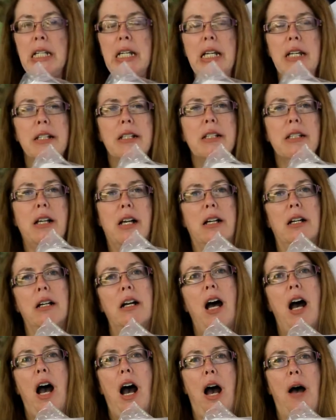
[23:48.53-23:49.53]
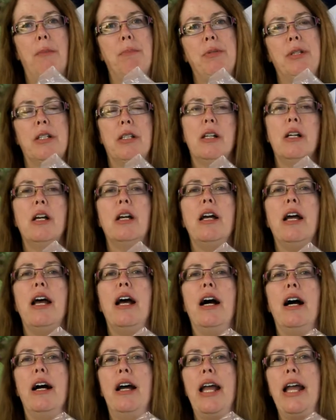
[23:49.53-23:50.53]
It's Hobbs
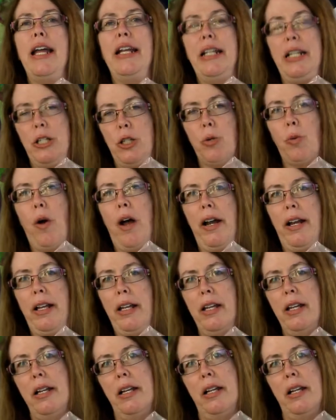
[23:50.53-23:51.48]
80/20.